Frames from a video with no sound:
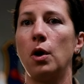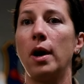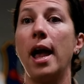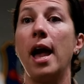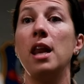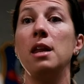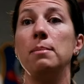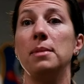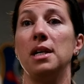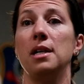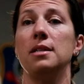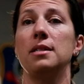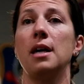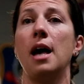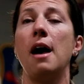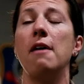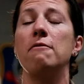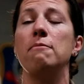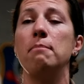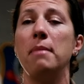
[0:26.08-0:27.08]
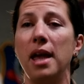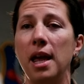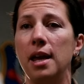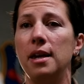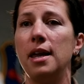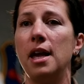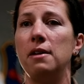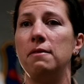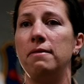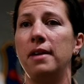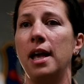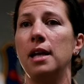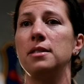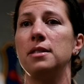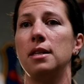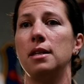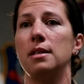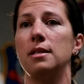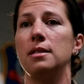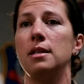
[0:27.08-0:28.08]
our enemies have made
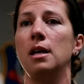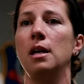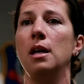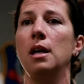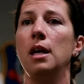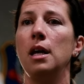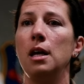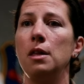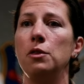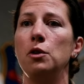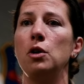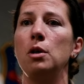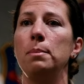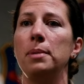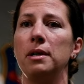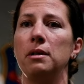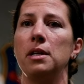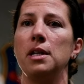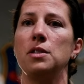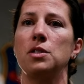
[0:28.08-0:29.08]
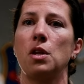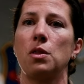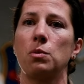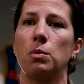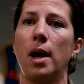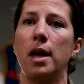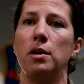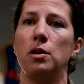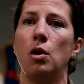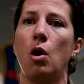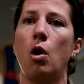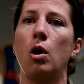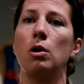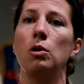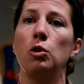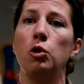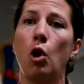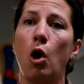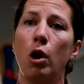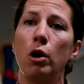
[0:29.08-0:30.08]
advances in their ability to threaten our
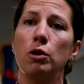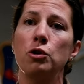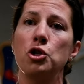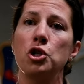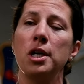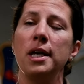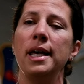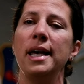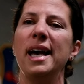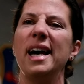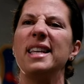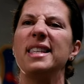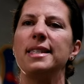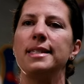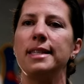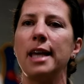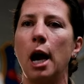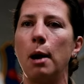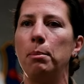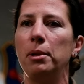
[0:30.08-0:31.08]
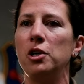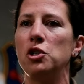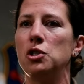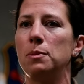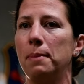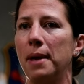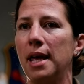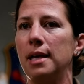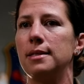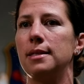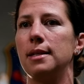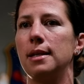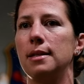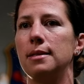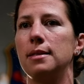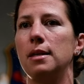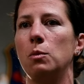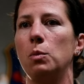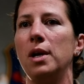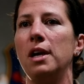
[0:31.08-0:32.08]
large, established bases
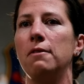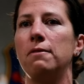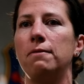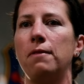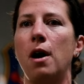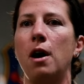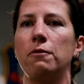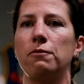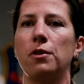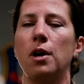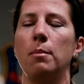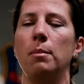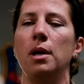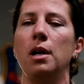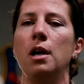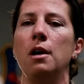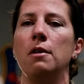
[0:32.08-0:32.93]
that we have fought from